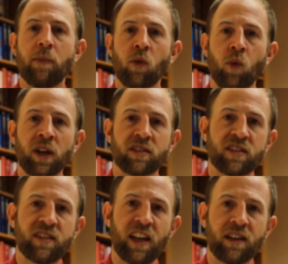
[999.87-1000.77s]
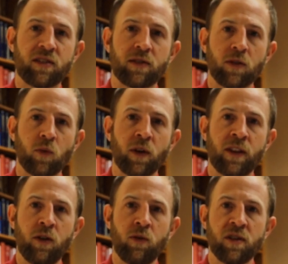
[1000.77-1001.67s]
But what sticks
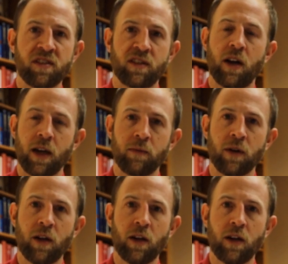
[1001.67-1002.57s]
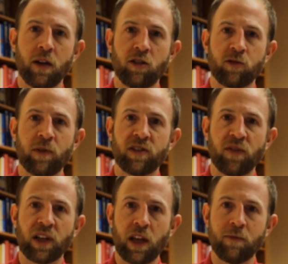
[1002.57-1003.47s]
with you this time,
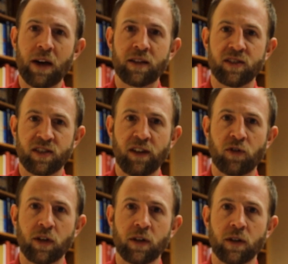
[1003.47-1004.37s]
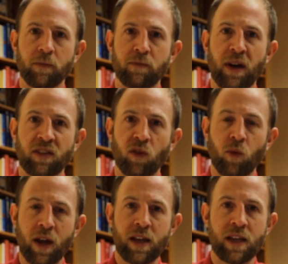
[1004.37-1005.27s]
specifically about his suffering, about the
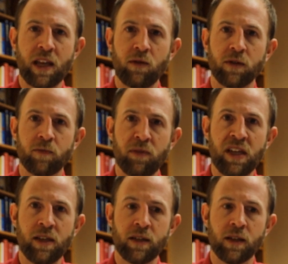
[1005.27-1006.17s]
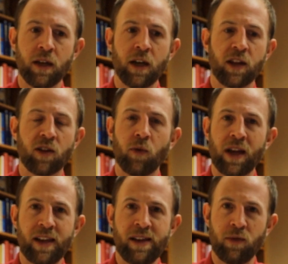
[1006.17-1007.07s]
way he was beaten, the
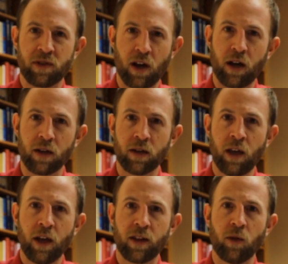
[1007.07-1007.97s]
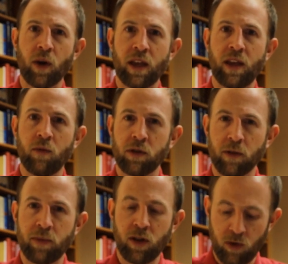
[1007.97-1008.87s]
way he was hung, the way he was
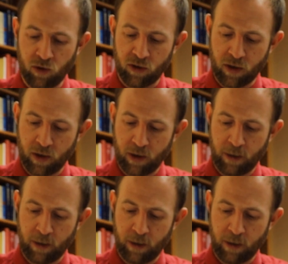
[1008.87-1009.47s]
abused?